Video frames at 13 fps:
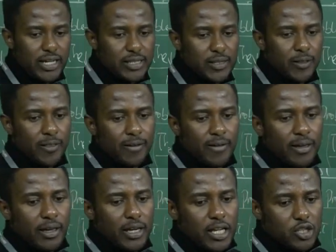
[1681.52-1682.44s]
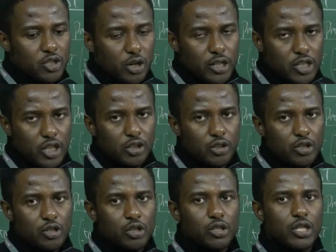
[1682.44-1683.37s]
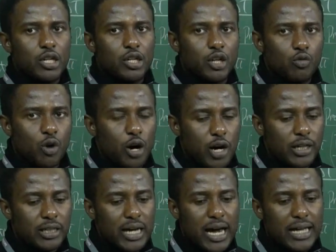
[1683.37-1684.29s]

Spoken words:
right? It continues till reward